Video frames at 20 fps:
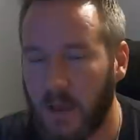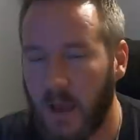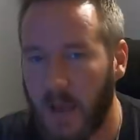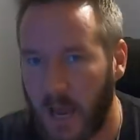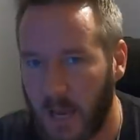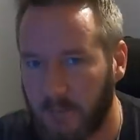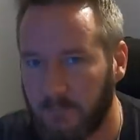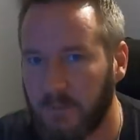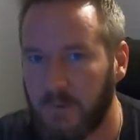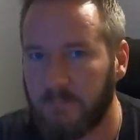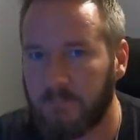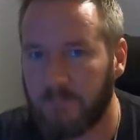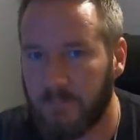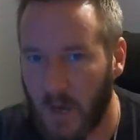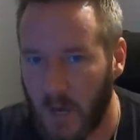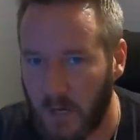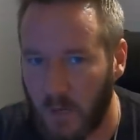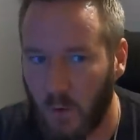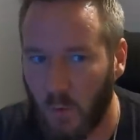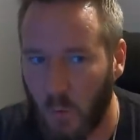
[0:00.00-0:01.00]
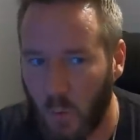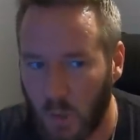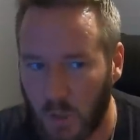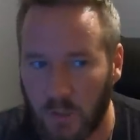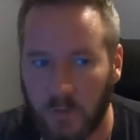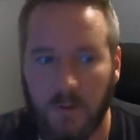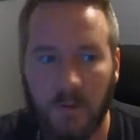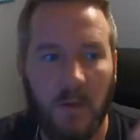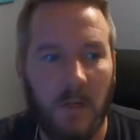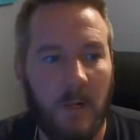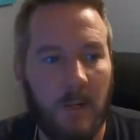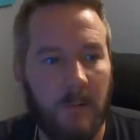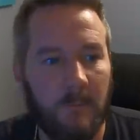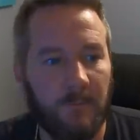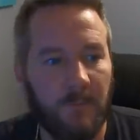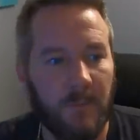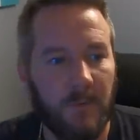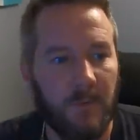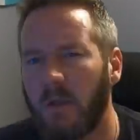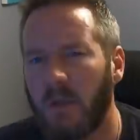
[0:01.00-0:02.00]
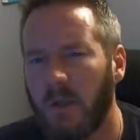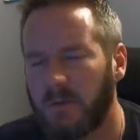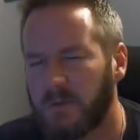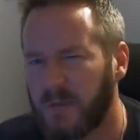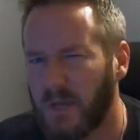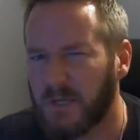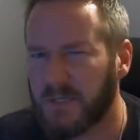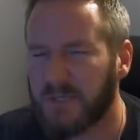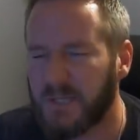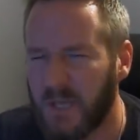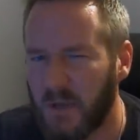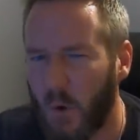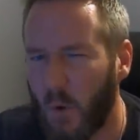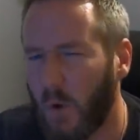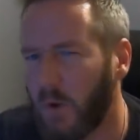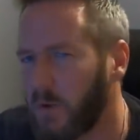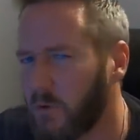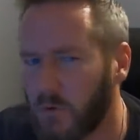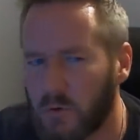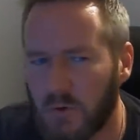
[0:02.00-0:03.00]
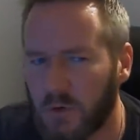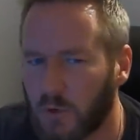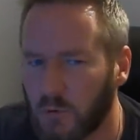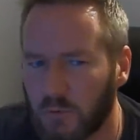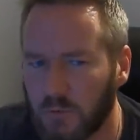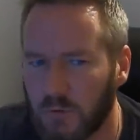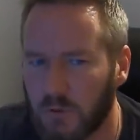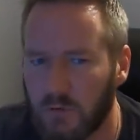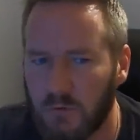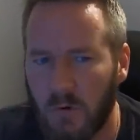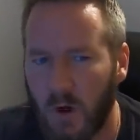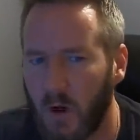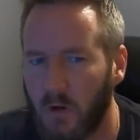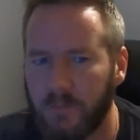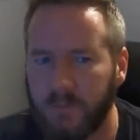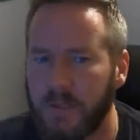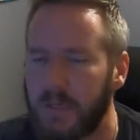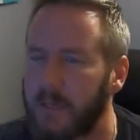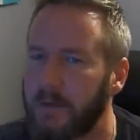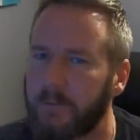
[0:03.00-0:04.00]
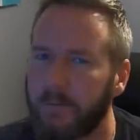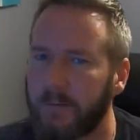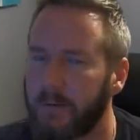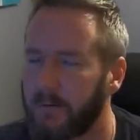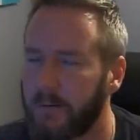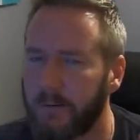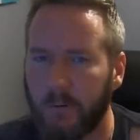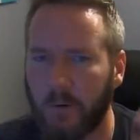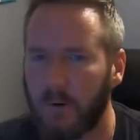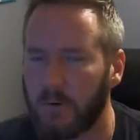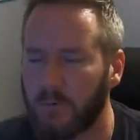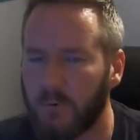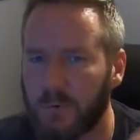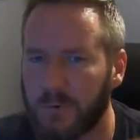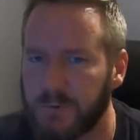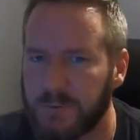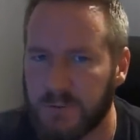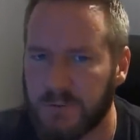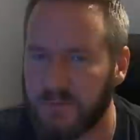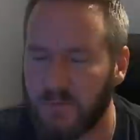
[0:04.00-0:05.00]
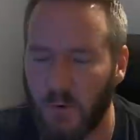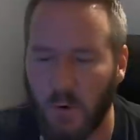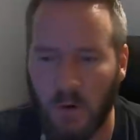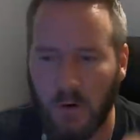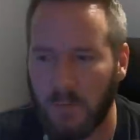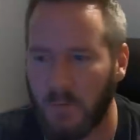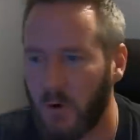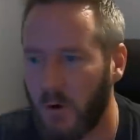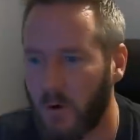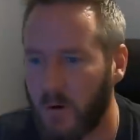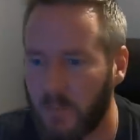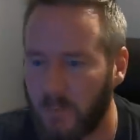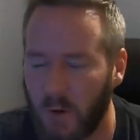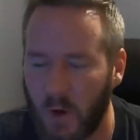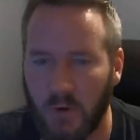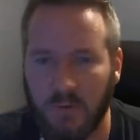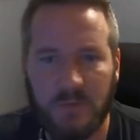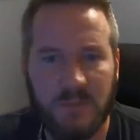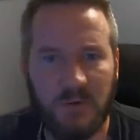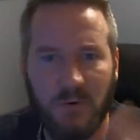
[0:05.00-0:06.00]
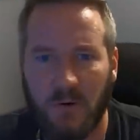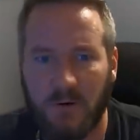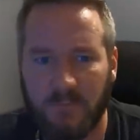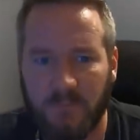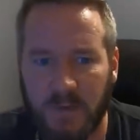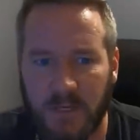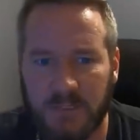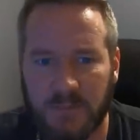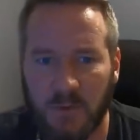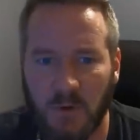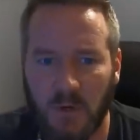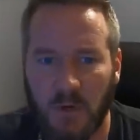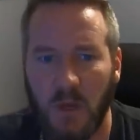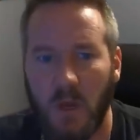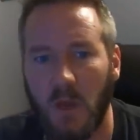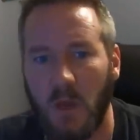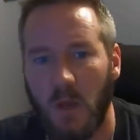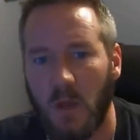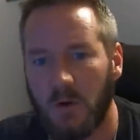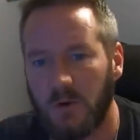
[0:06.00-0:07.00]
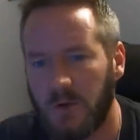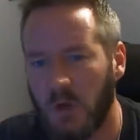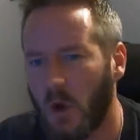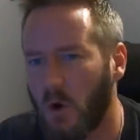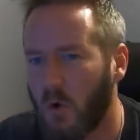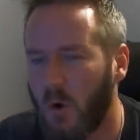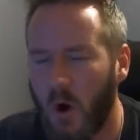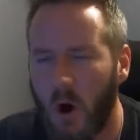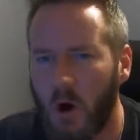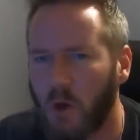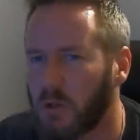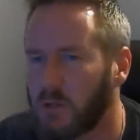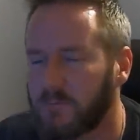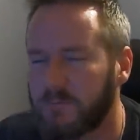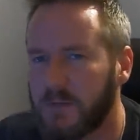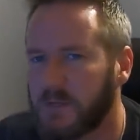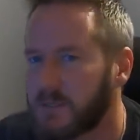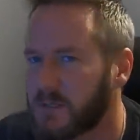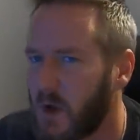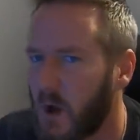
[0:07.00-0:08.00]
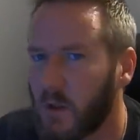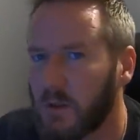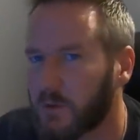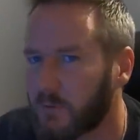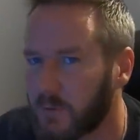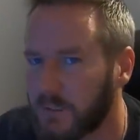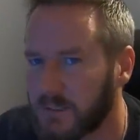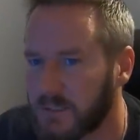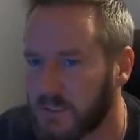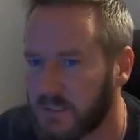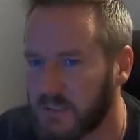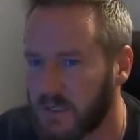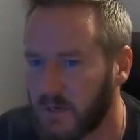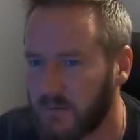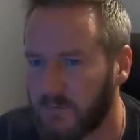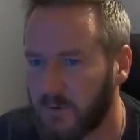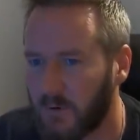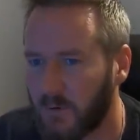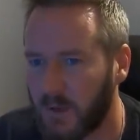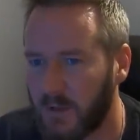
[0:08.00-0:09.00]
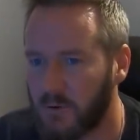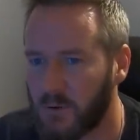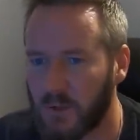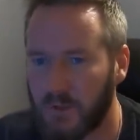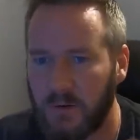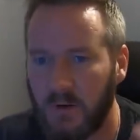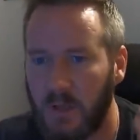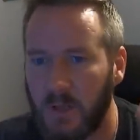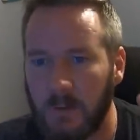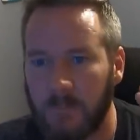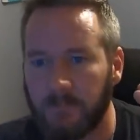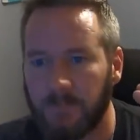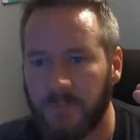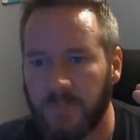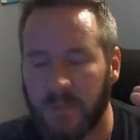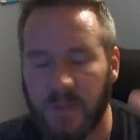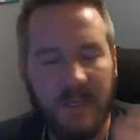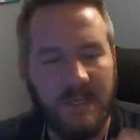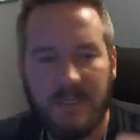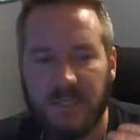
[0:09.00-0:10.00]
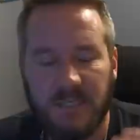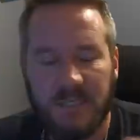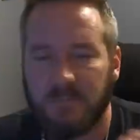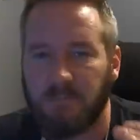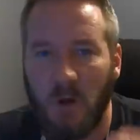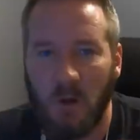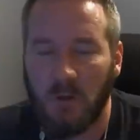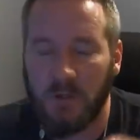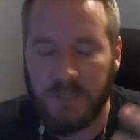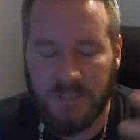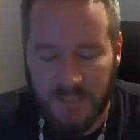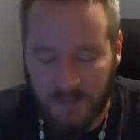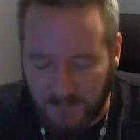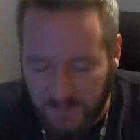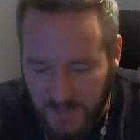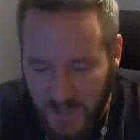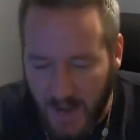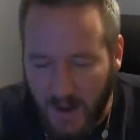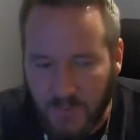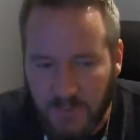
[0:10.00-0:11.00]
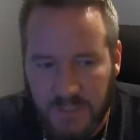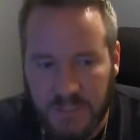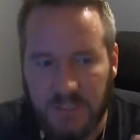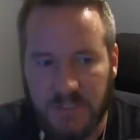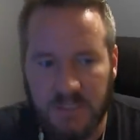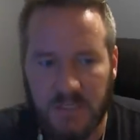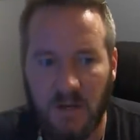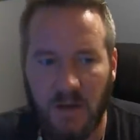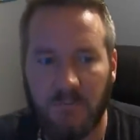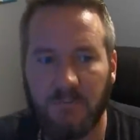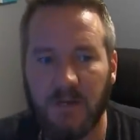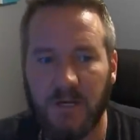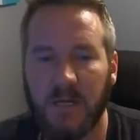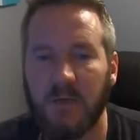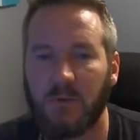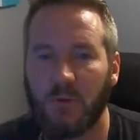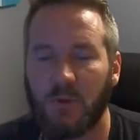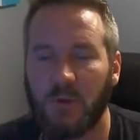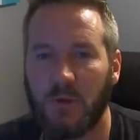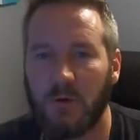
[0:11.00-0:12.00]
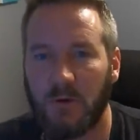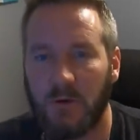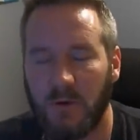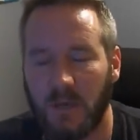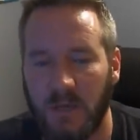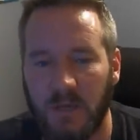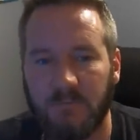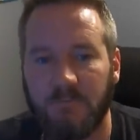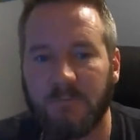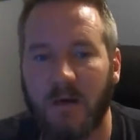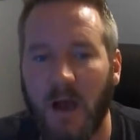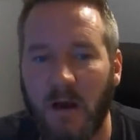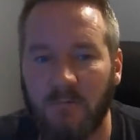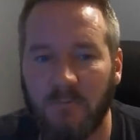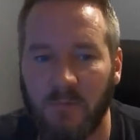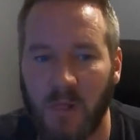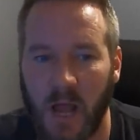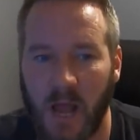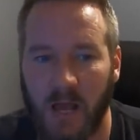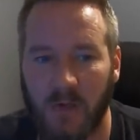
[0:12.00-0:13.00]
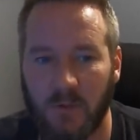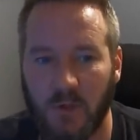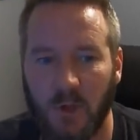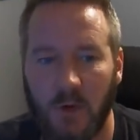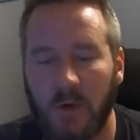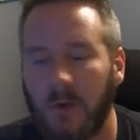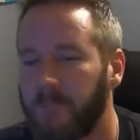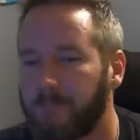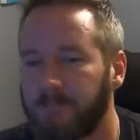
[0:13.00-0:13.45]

to have the final word. Does the oil guru on the internet or on Cruisers Forum or on a post or on Facebook know all of the tolerances of your engine? Things as small as thousands of an inch in valve lash.